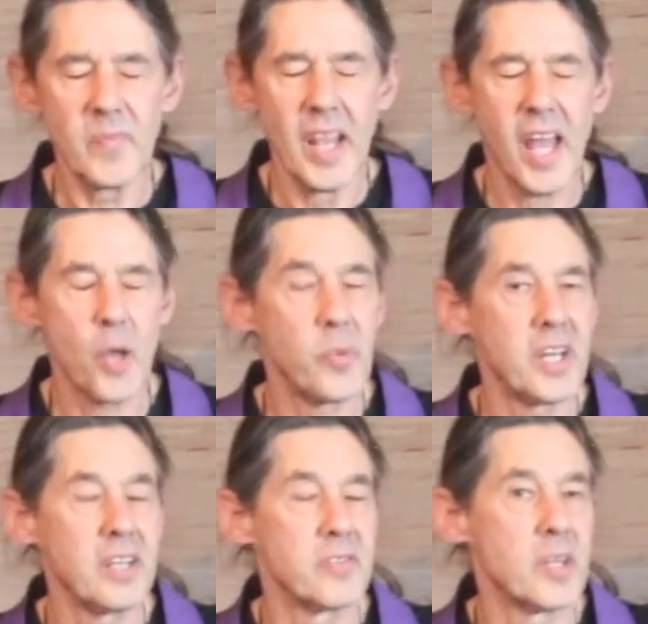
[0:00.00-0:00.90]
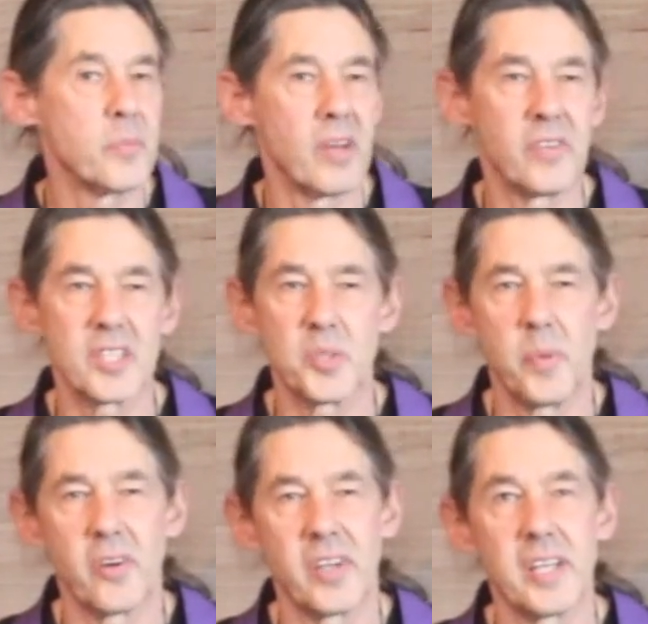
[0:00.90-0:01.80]
how many of them have
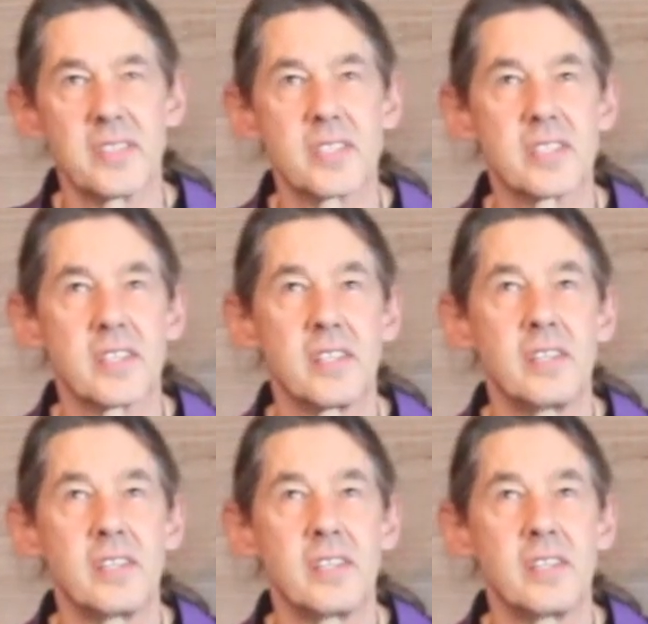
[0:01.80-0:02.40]
experienced